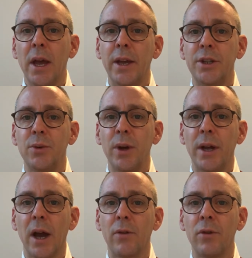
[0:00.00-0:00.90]
Each
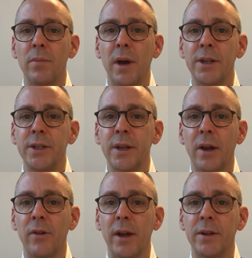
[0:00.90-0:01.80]
week our Group Managing
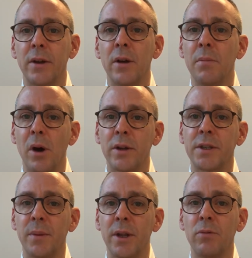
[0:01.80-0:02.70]
Director, Mark
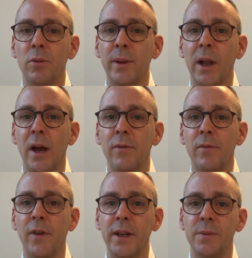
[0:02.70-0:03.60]
Smith, will be live
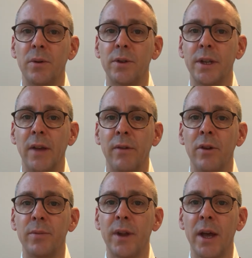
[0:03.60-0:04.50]
on Facebook to give
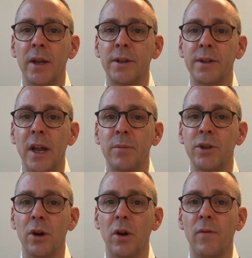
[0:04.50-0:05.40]
an update and
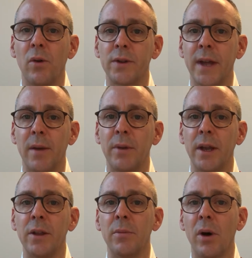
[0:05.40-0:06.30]
snapshot of what's
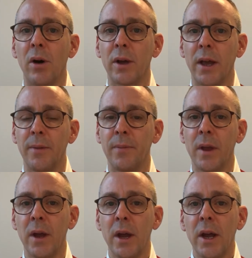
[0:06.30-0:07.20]
happening in the market.
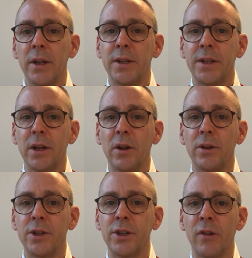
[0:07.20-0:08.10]
This
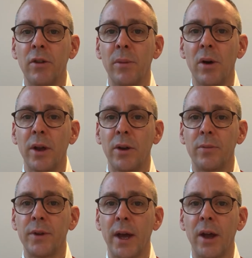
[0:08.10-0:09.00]
includes a general market
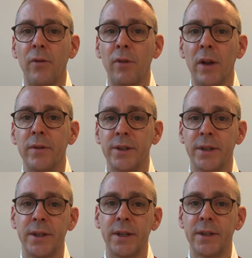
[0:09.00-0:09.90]
update and relevant
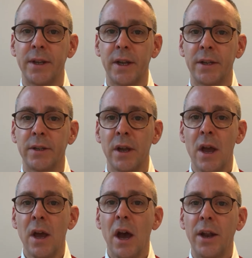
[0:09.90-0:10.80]
statistics,
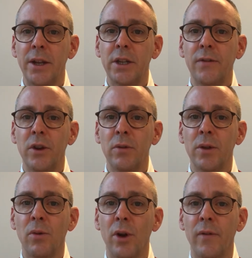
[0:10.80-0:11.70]
an interview
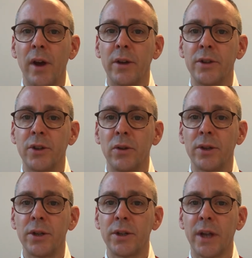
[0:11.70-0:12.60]
with one of our
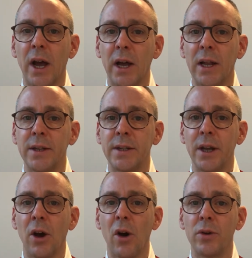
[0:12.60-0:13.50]
consultants
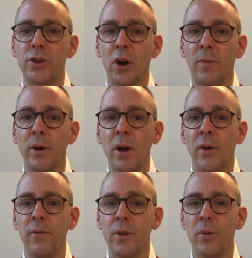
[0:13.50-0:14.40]
highlighting a hot job
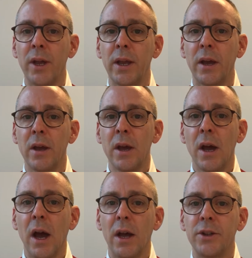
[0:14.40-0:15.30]
for the week,
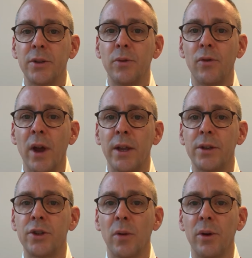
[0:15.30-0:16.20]
and some
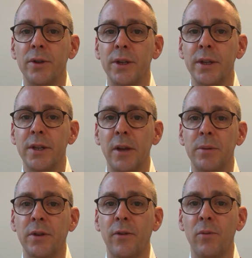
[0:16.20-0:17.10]
great job hunting
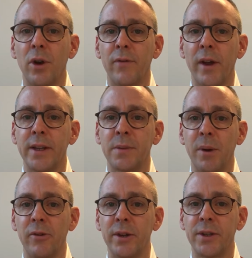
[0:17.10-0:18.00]
tips from one of our
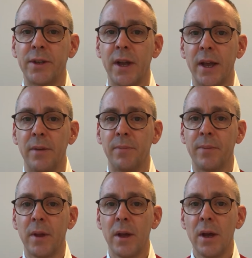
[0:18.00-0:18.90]
experienced team
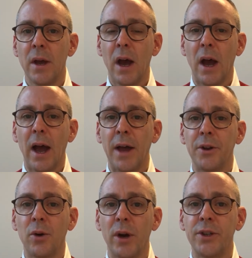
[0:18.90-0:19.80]

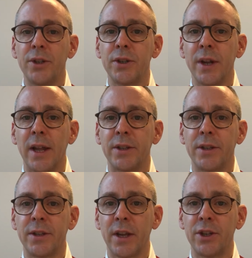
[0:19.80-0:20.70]
and a questions and
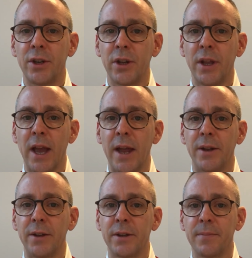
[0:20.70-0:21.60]
answer session at the
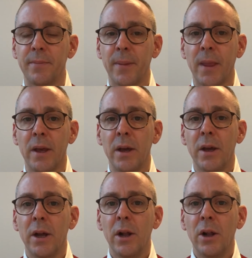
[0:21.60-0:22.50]
end.
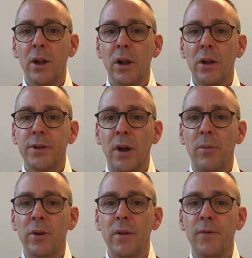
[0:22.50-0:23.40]
So
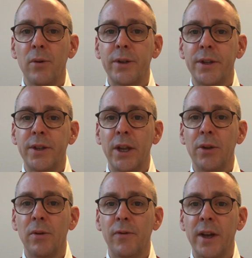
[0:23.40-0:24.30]
I'm looking forward to seeing
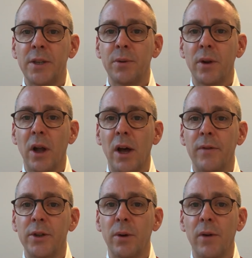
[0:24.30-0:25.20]
you on Facebook
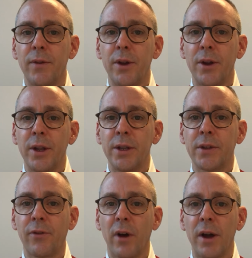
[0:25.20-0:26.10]
Live at 12.30
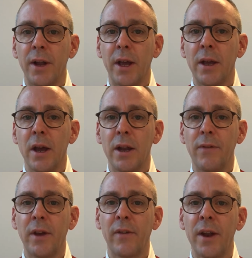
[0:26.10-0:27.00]
this Friday and
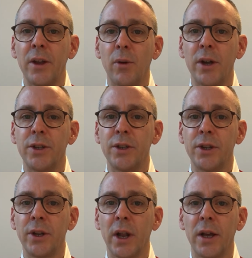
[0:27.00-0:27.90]
if you have any questions
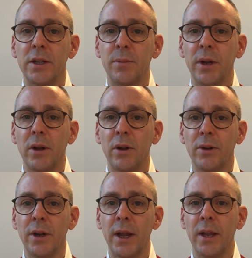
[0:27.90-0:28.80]
that you'd like to be
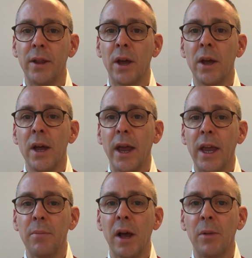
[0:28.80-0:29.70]
included either
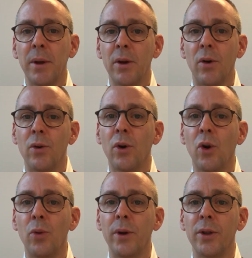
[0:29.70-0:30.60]
email me or
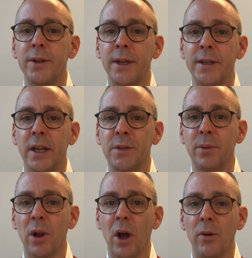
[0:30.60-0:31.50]
call me on the details
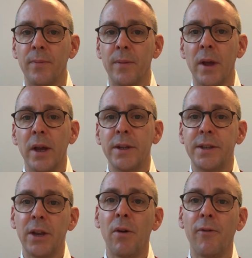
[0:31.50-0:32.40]
below.
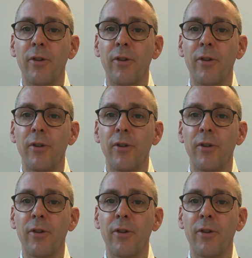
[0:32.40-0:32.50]
See you on